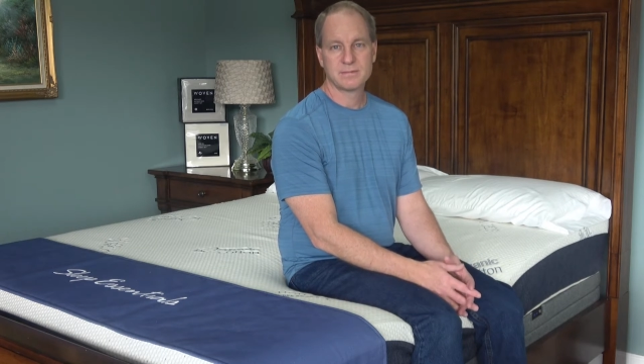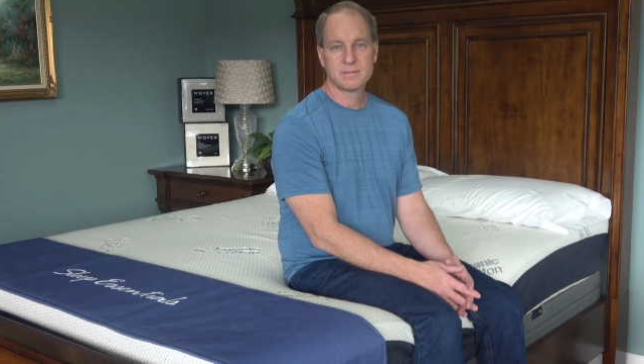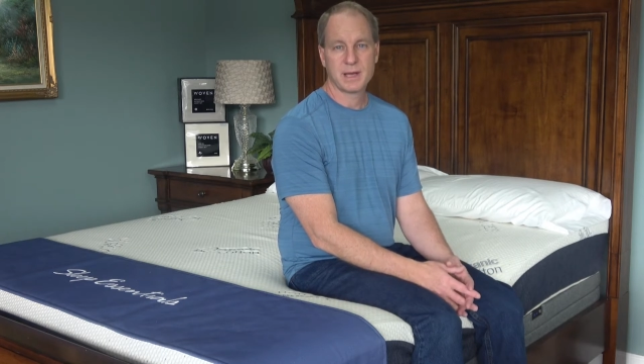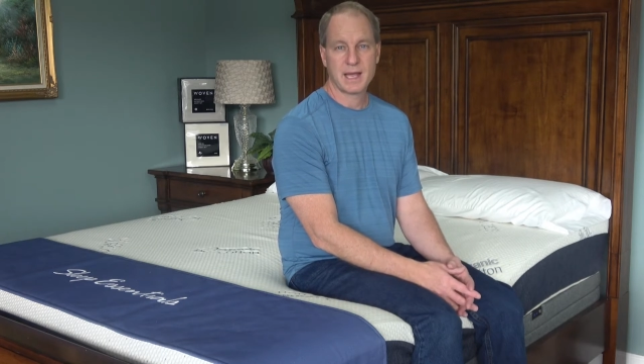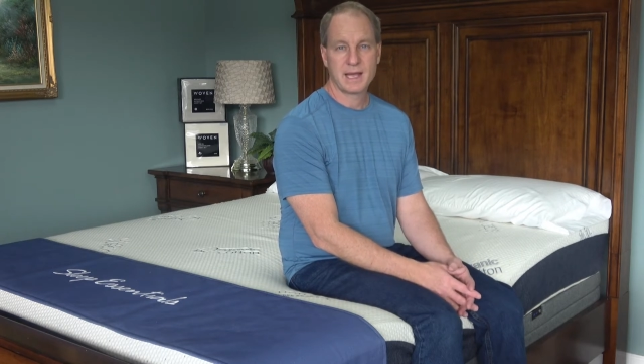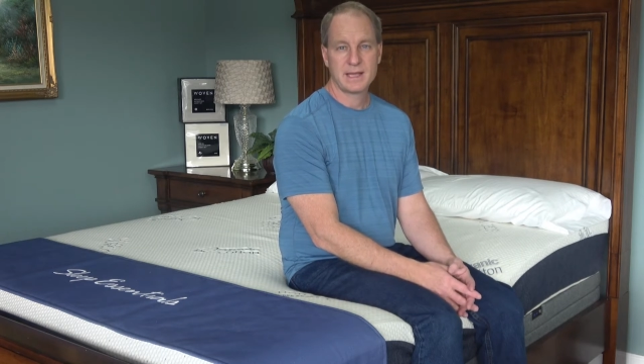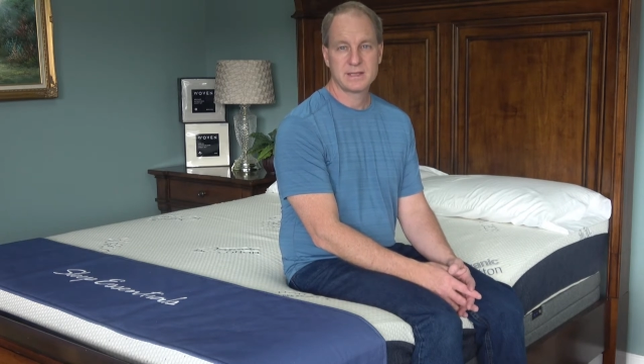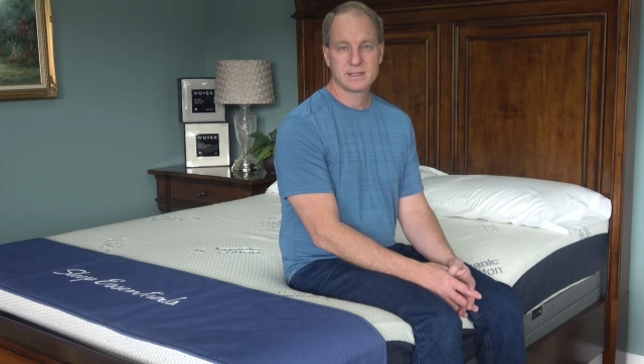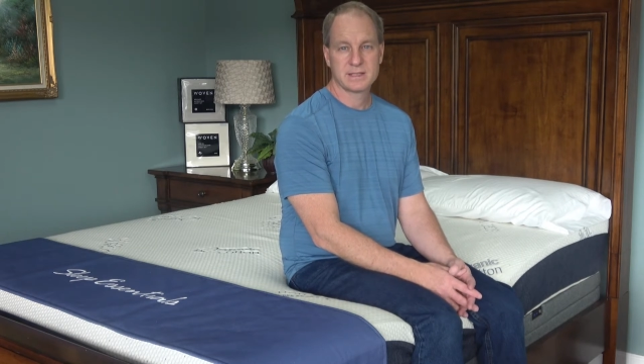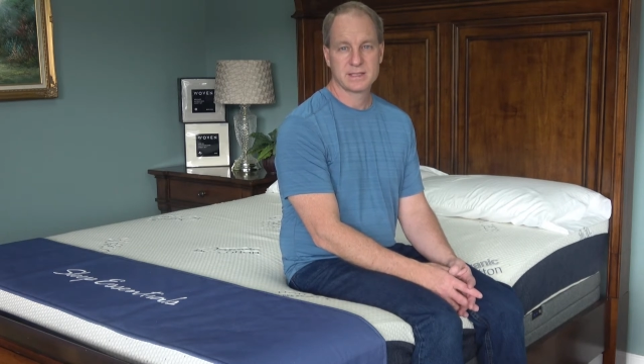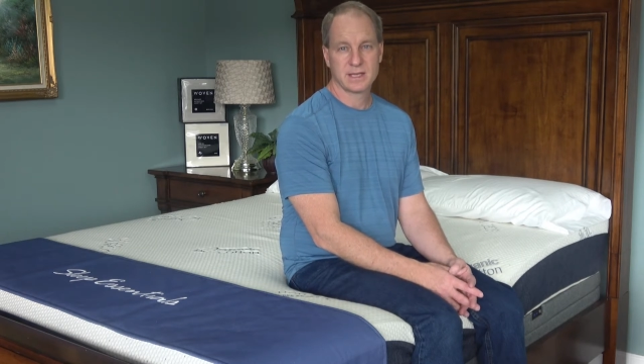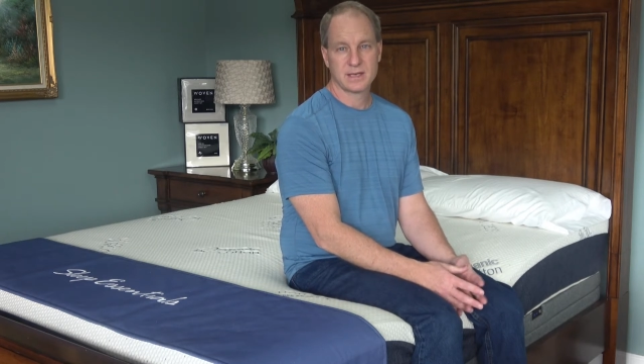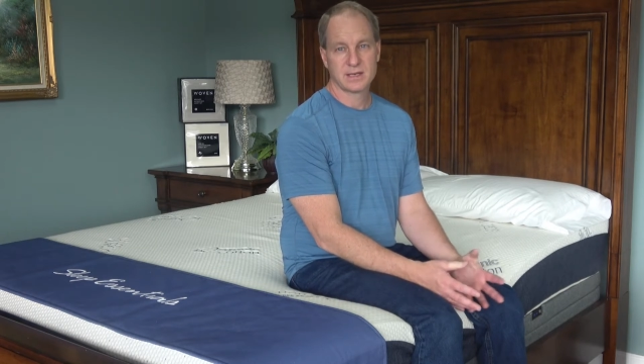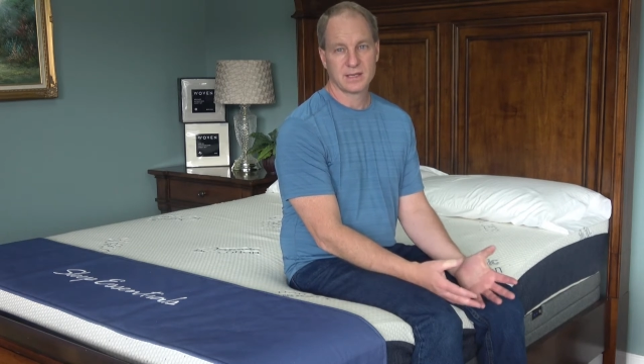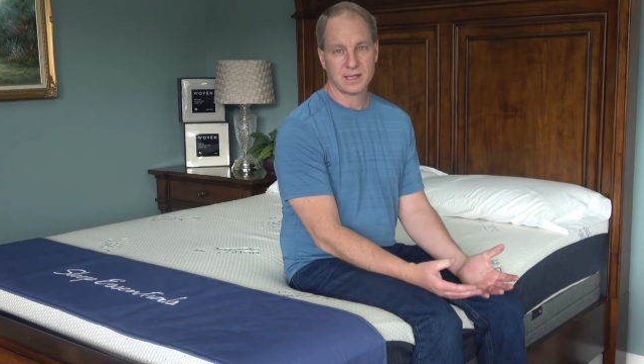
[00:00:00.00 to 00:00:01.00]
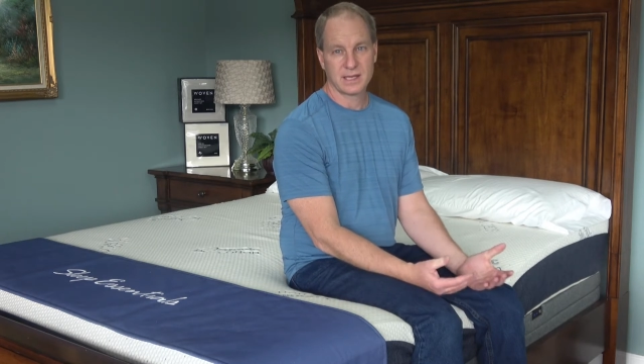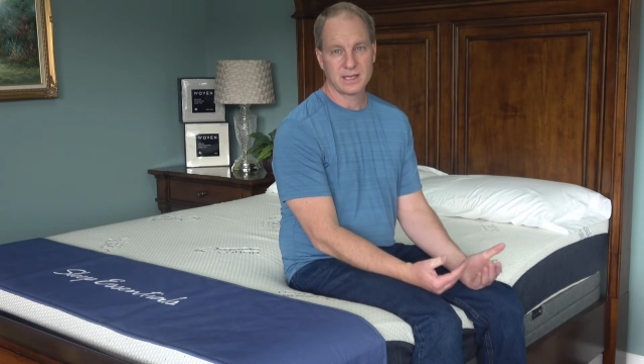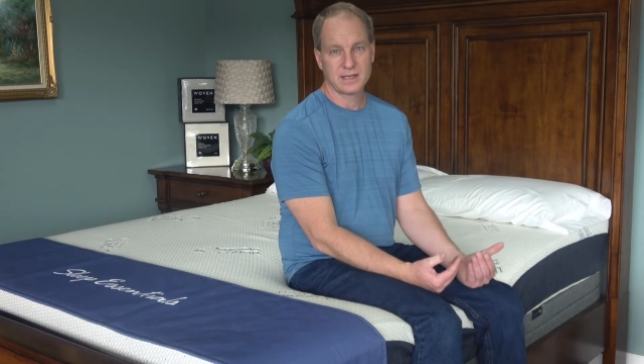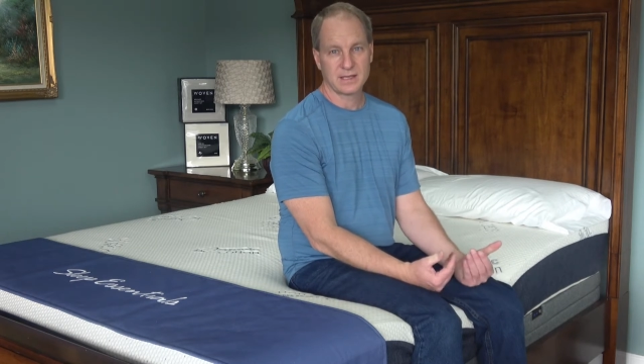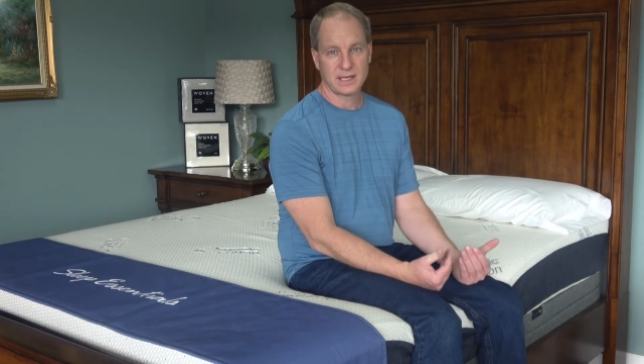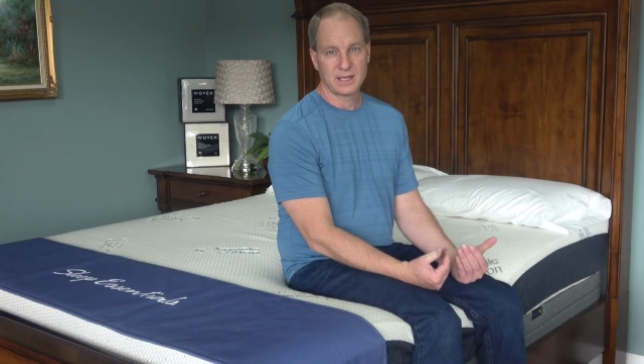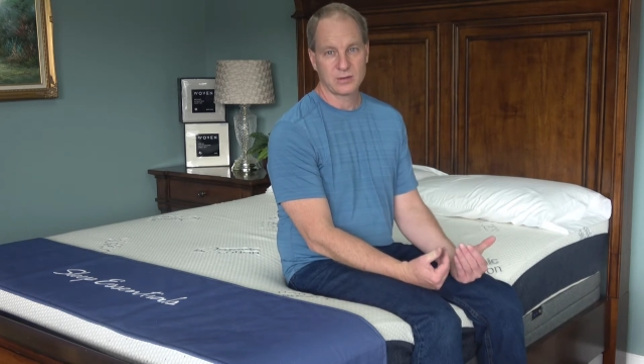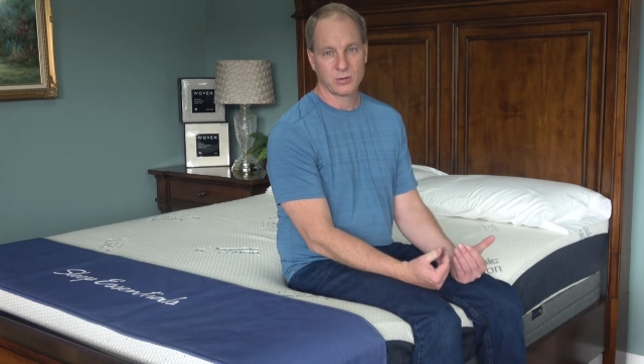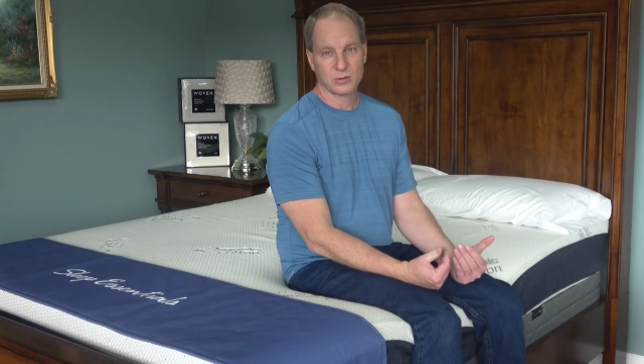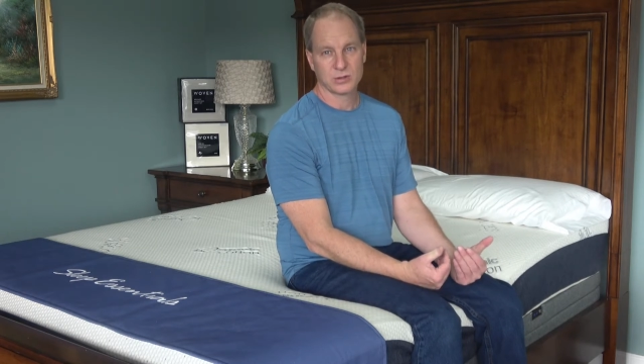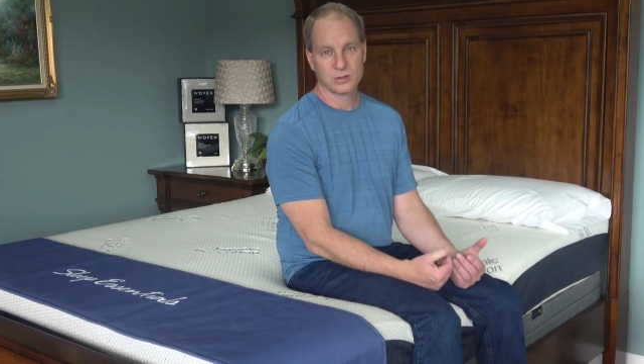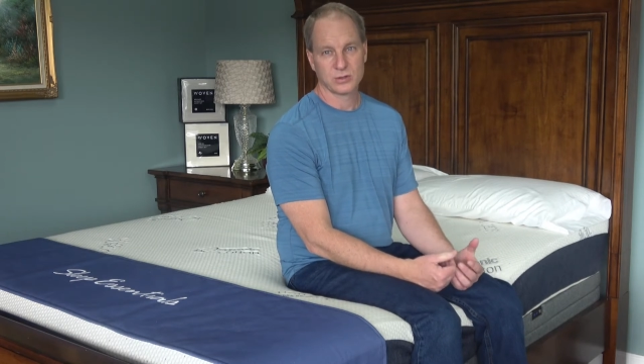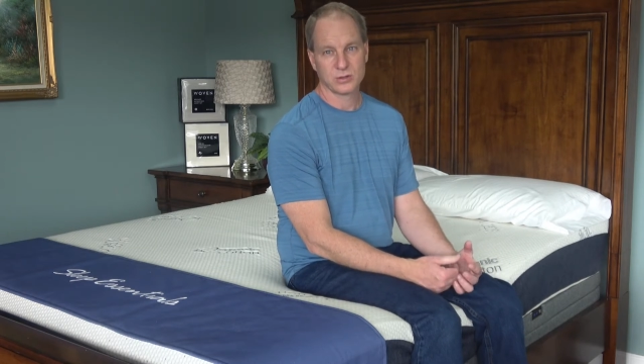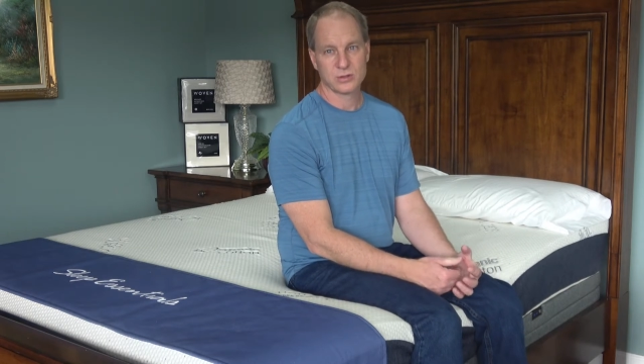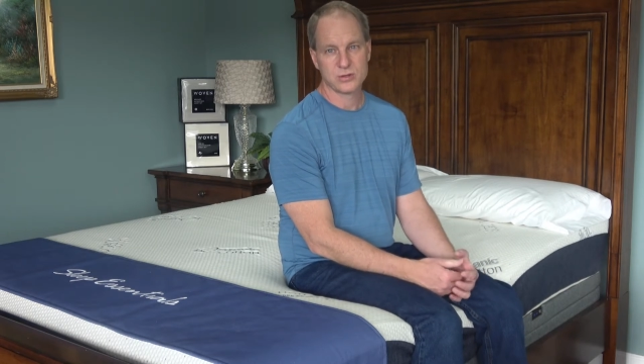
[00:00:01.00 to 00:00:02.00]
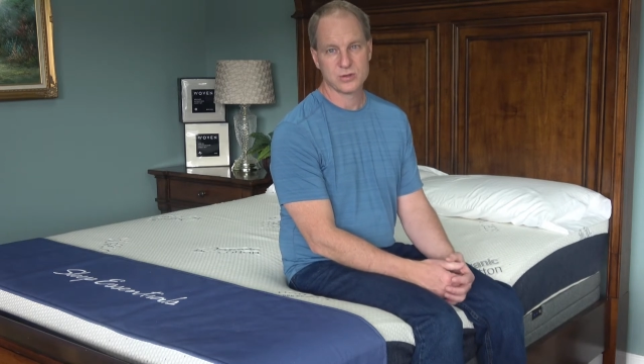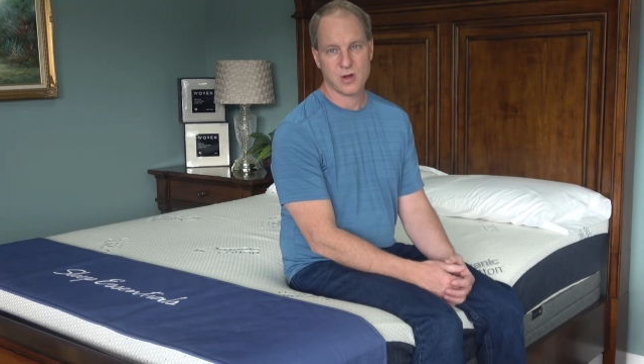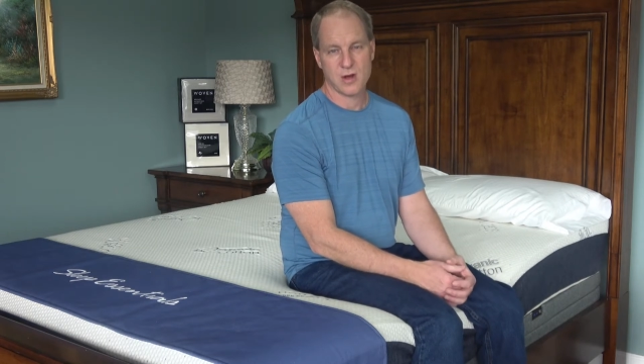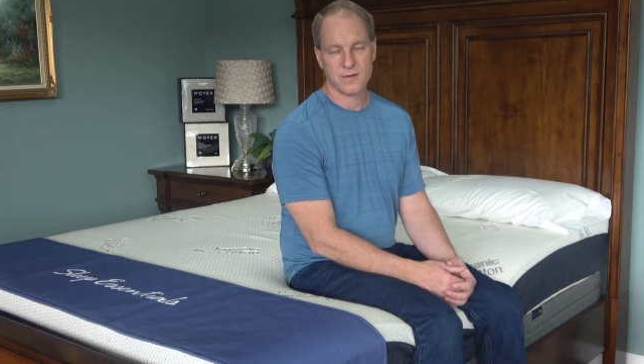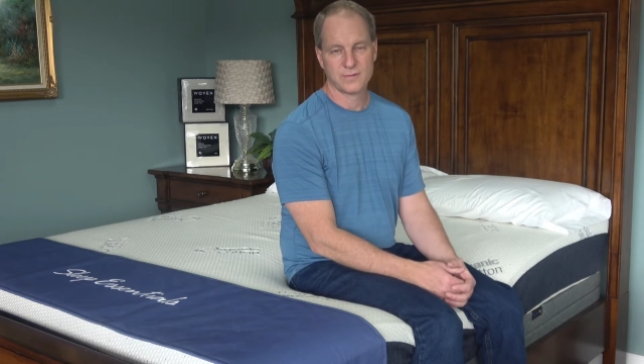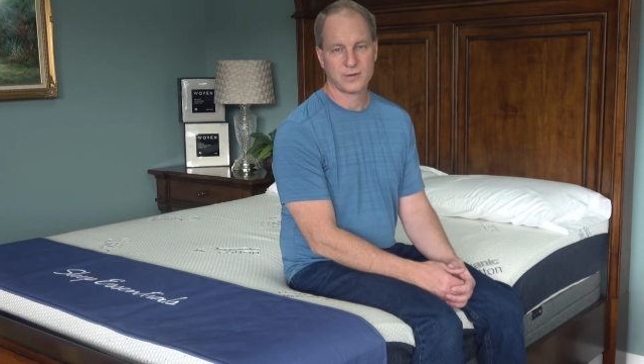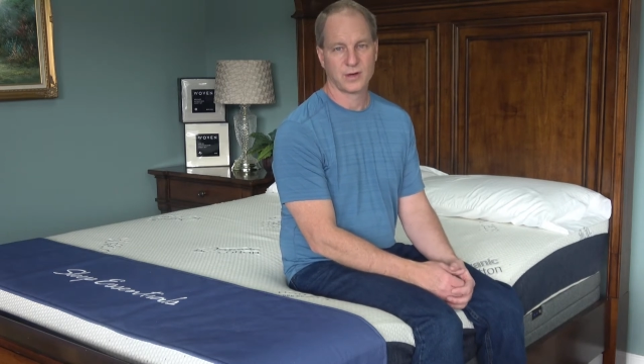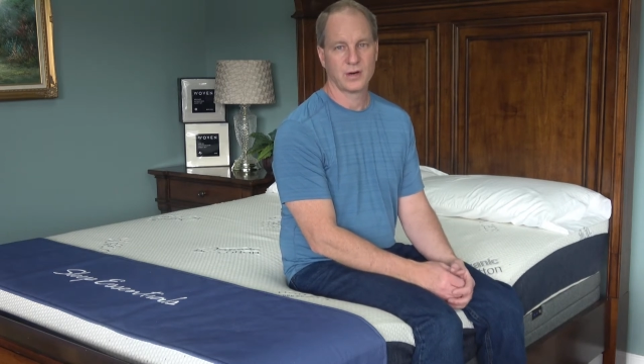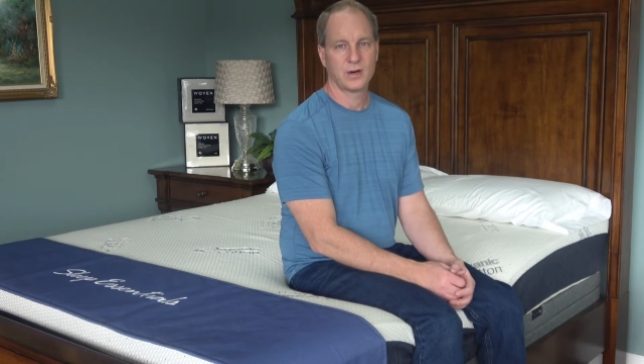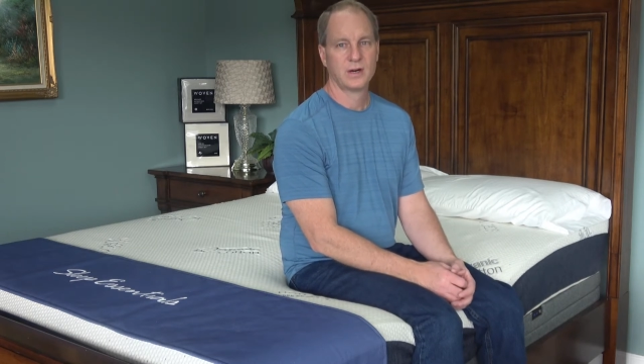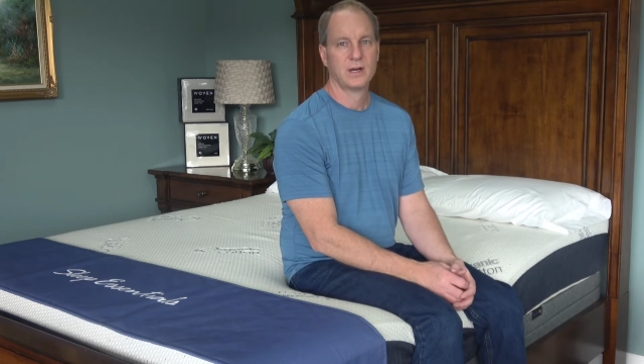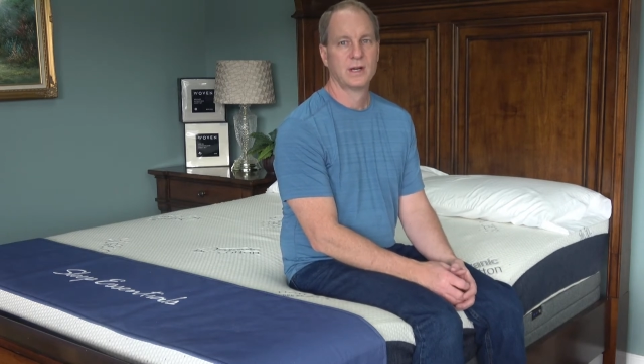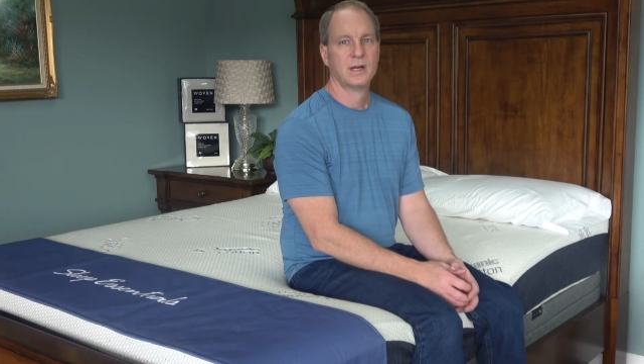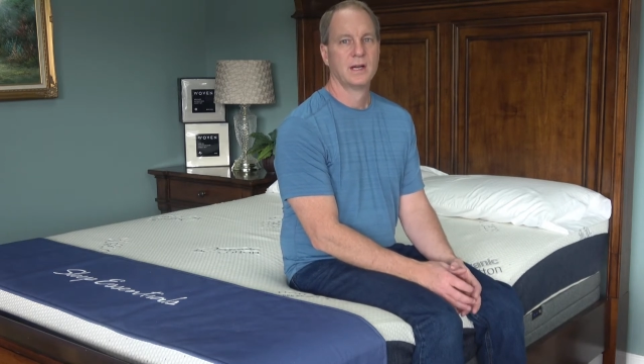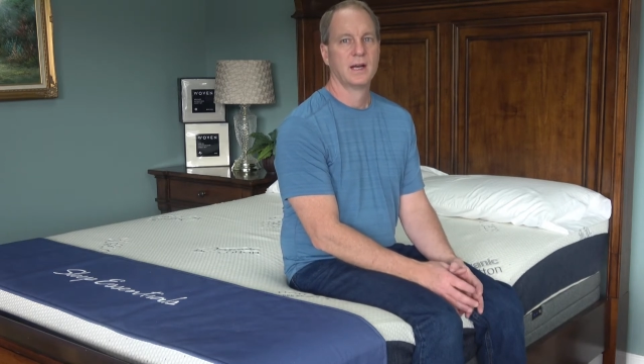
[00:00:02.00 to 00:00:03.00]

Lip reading: and pains tend to lean towards a little softer.